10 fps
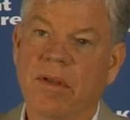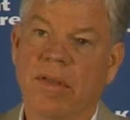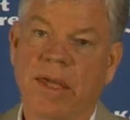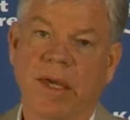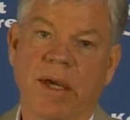
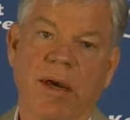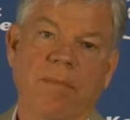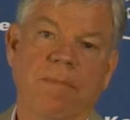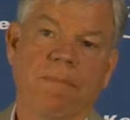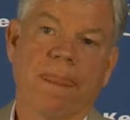the
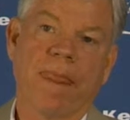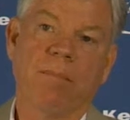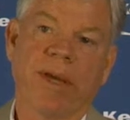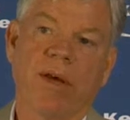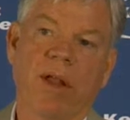
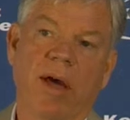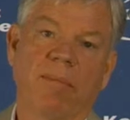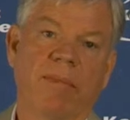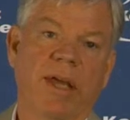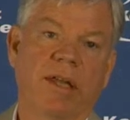meal
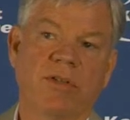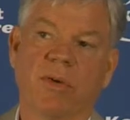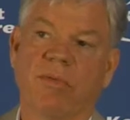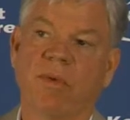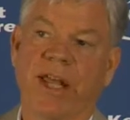up
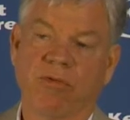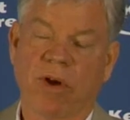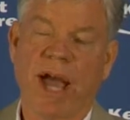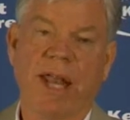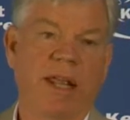into and
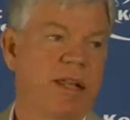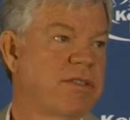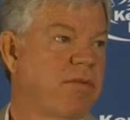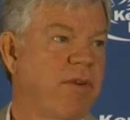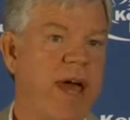dry it, and
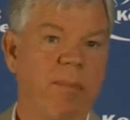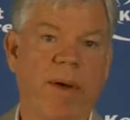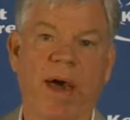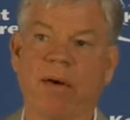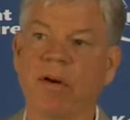it's a fine
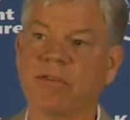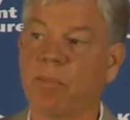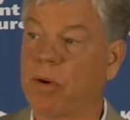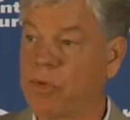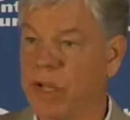powder. It's a
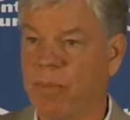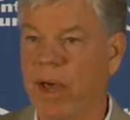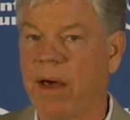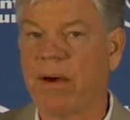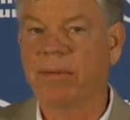protein
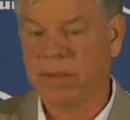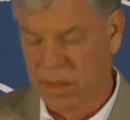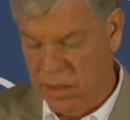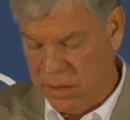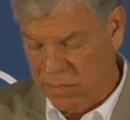powder.
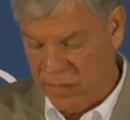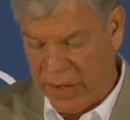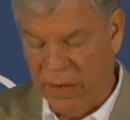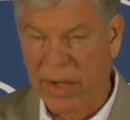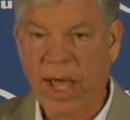
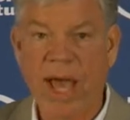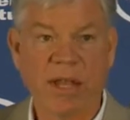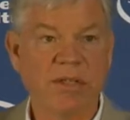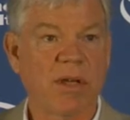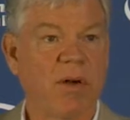Very
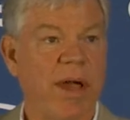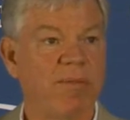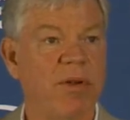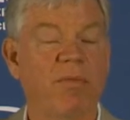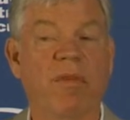highly sought
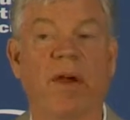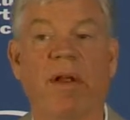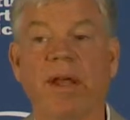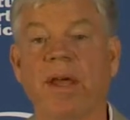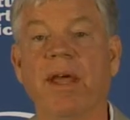after,
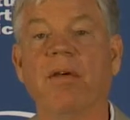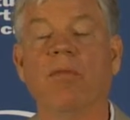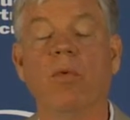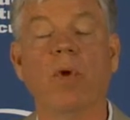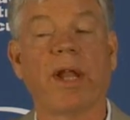
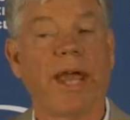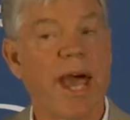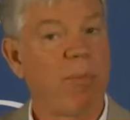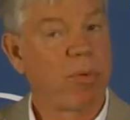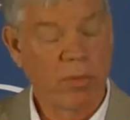really
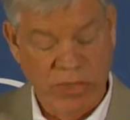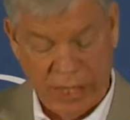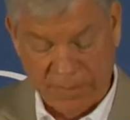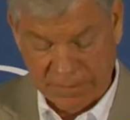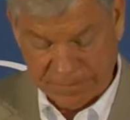high protein.